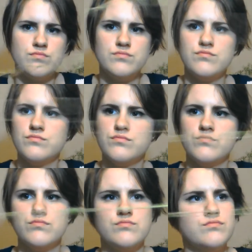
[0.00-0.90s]

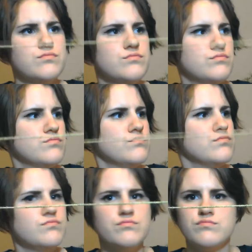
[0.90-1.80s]

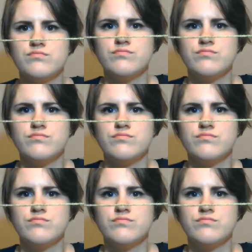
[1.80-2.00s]
(silence)